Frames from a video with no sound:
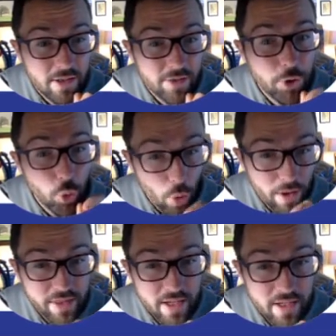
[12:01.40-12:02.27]
you
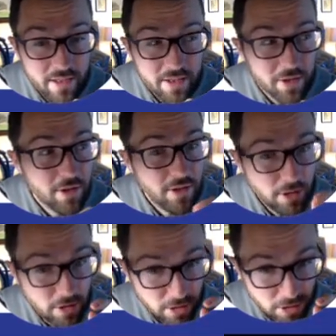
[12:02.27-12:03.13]
want this,
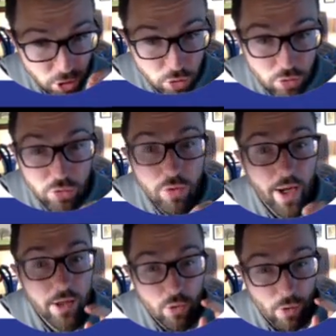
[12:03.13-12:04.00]
you
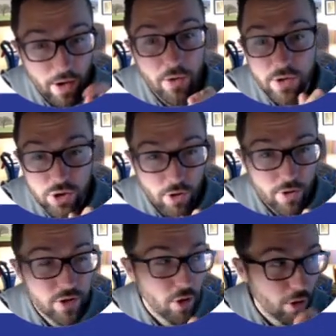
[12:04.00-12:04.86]
and your health
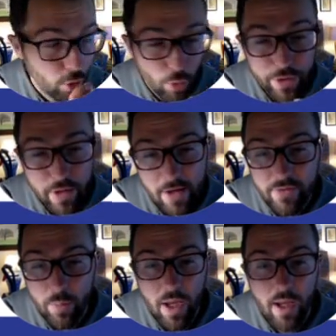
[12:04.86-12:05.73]
insurance are going to have to
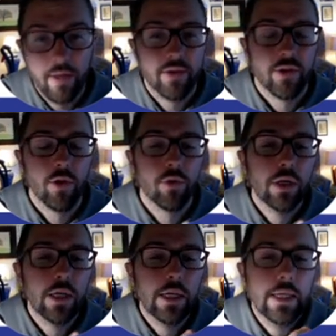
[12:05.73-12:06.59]
pay. So
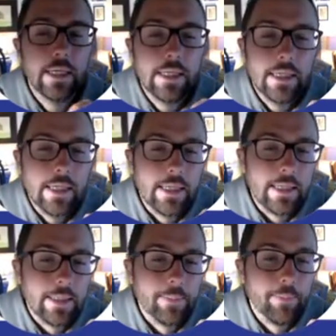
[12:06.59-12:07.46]

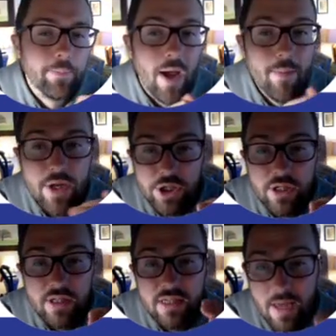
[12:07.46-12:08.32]
I
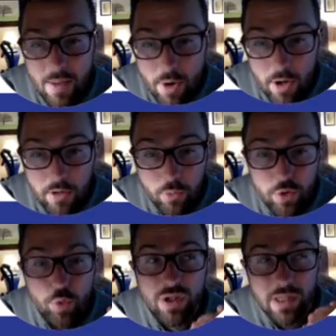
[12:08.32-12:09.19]
mentioned SEMA,
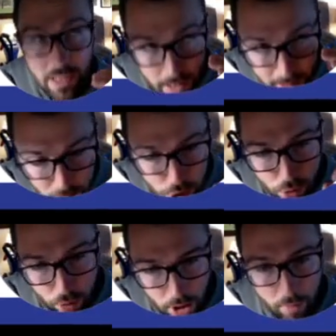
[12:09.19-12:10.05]
which was the
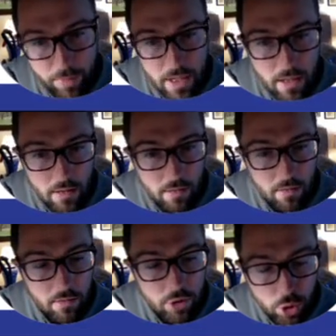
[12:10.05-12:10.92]
initial company
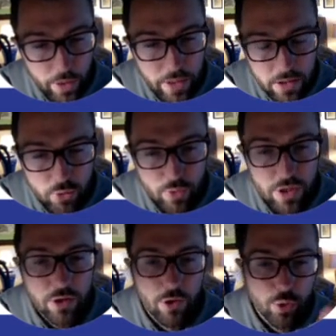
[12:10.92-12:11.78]
doing this
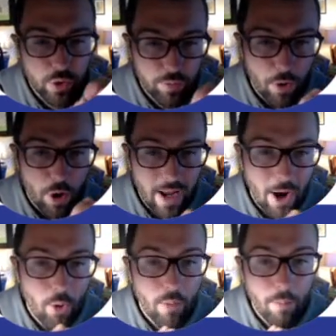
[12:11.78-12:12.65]
research, was bought
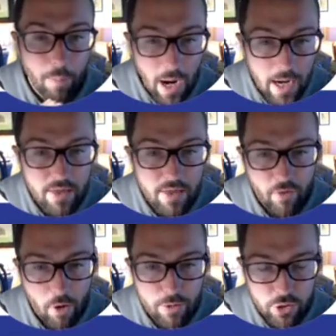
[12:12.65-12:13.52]
out by the
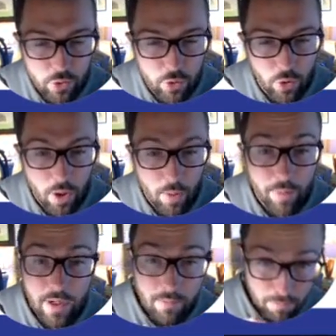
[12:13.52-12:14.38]
pharmaceutical
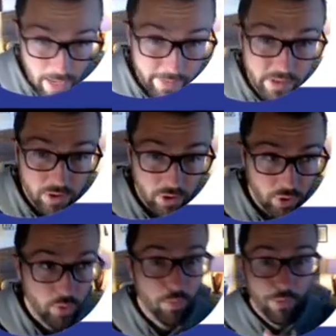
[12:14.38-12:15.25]
company meant
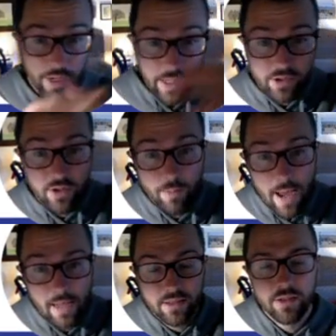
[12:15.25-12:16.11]
to bring it to the
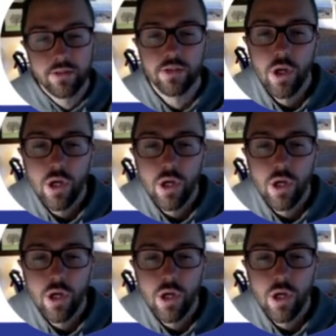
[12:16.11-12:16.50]
masses